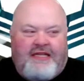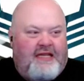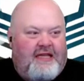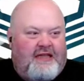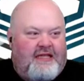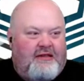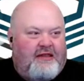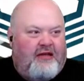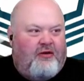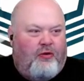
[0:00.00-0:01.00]
the
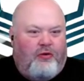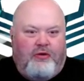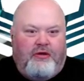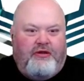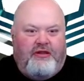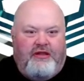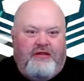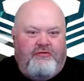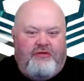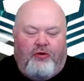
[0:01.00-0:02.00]
the whole
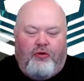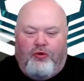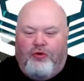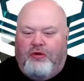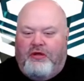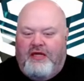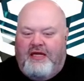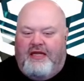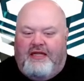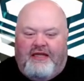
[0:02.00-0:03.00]
the whole
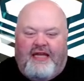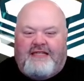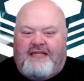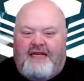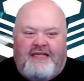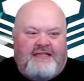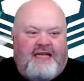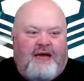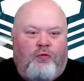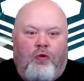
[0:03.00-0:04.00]
lesson is
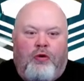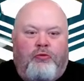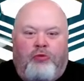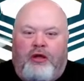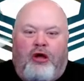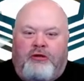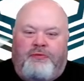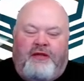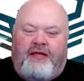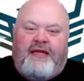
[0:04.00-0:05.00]
that war will
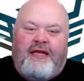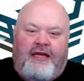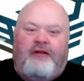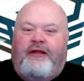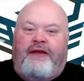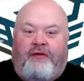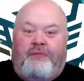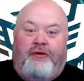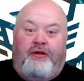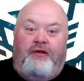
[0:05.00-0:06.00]
ultimately kill everybody.